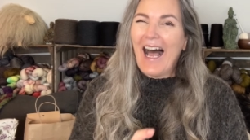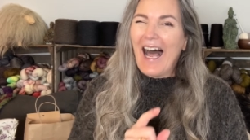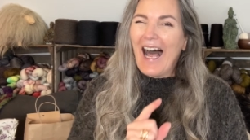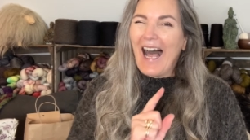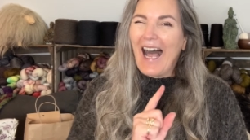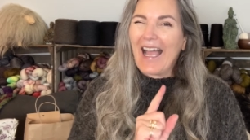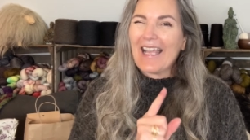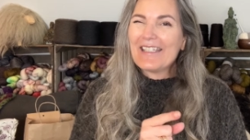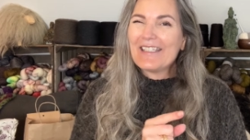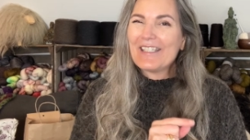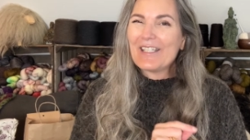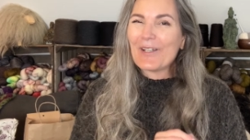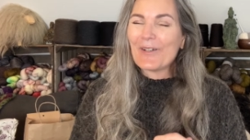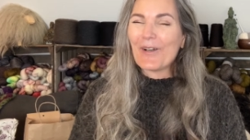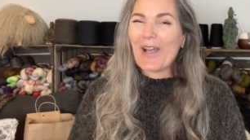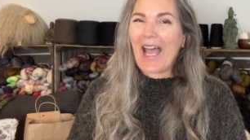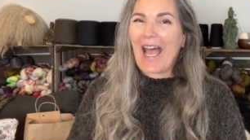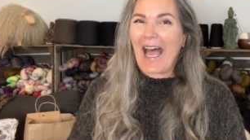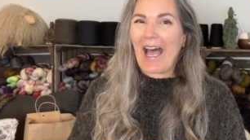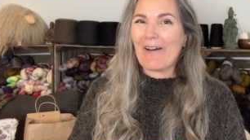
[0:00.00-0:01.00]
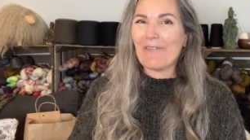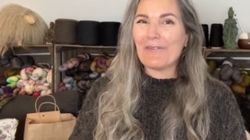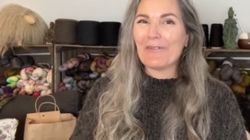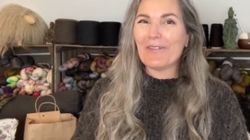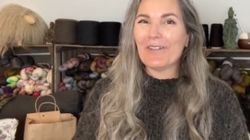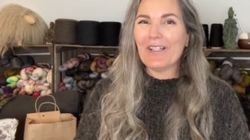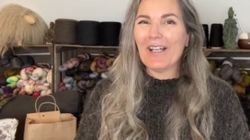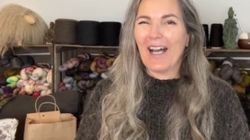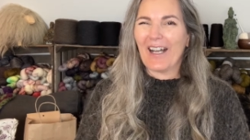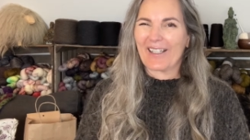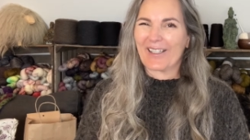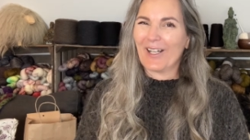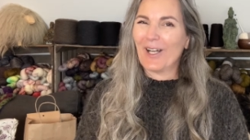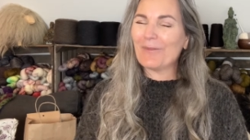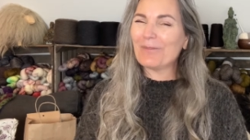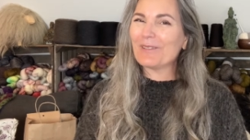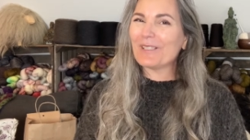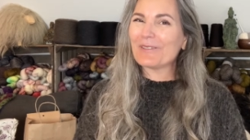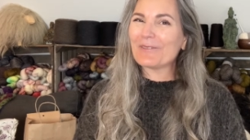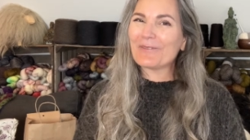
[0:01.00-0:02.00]
I do have a
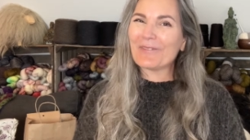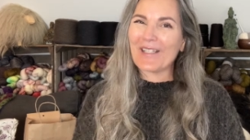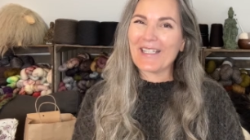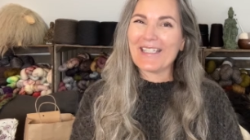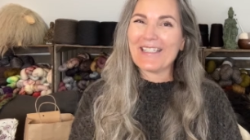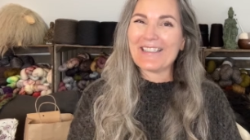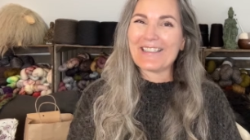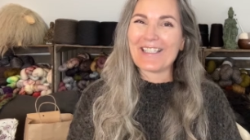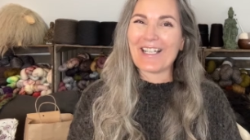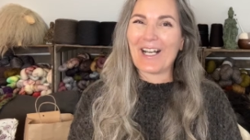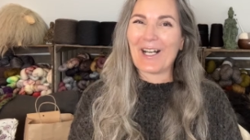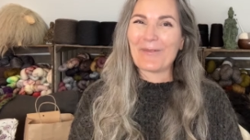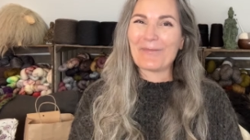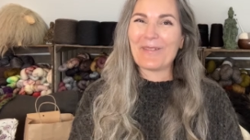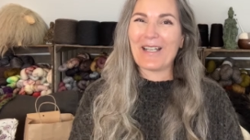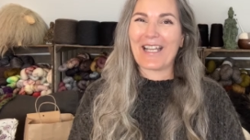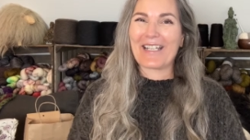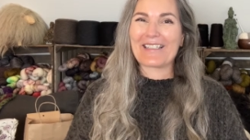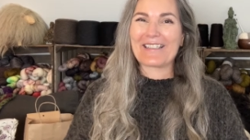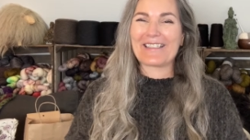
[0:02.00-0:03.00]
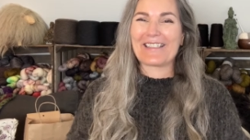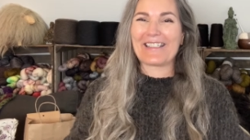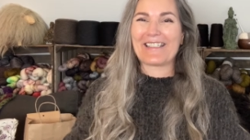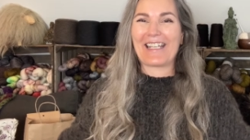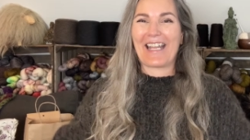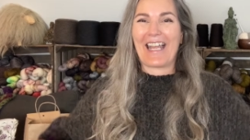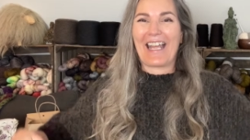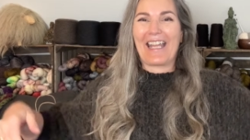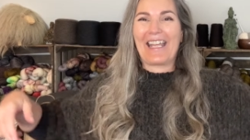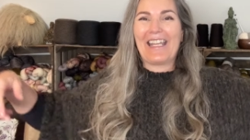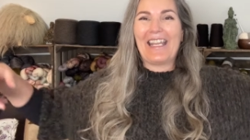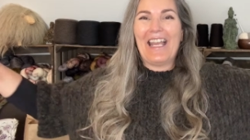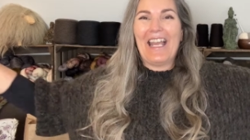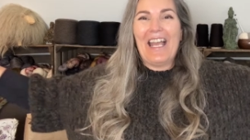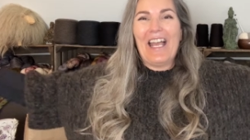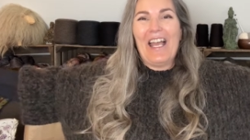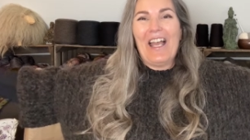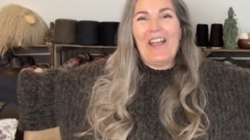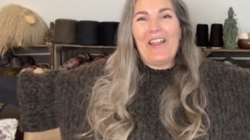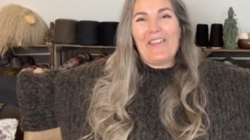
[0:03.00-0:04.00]
couple of finished objects today,
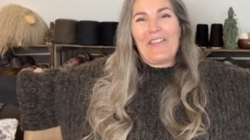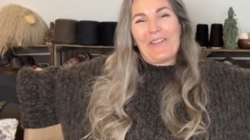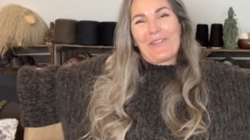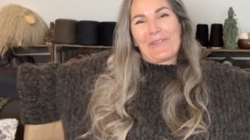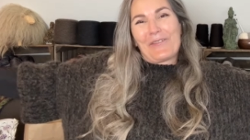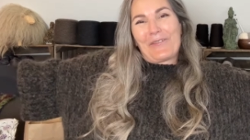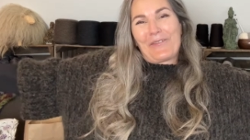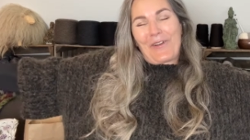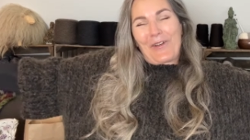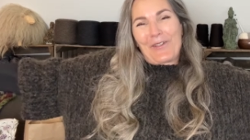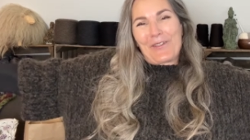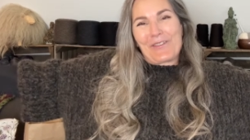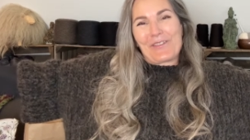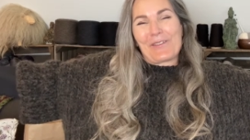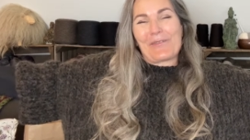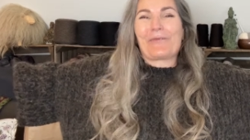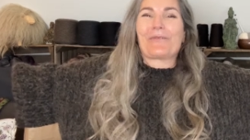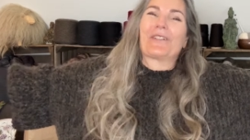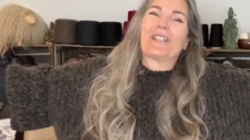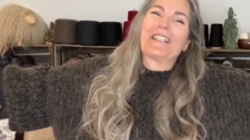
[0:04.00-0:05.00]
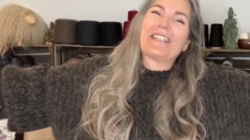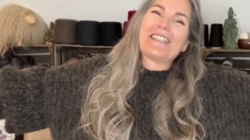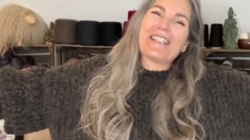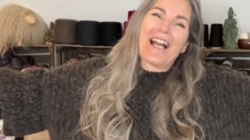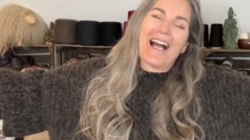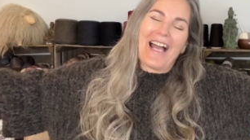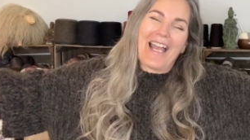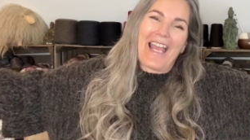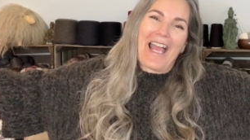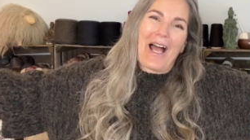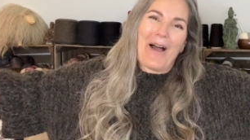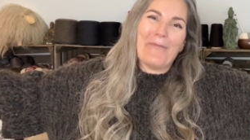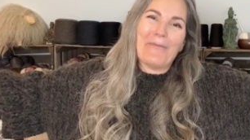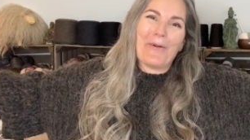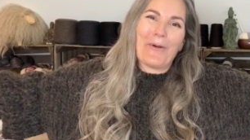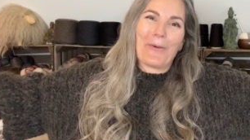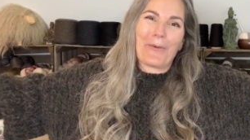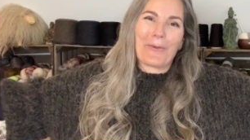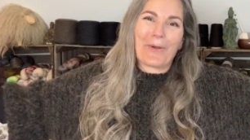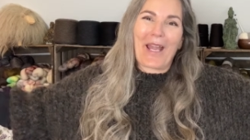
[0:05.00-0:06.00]
the first of which I
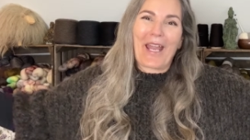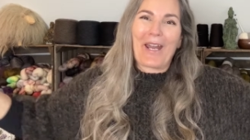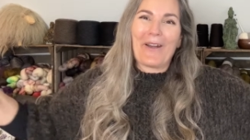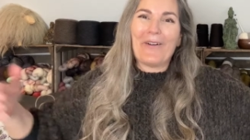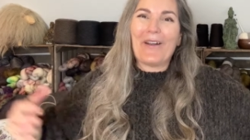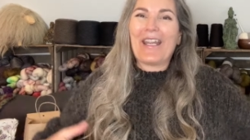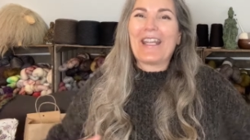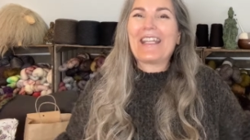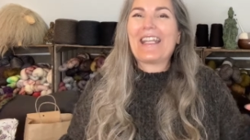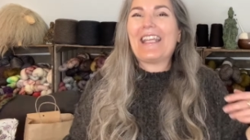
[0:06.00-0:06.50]
am wearing.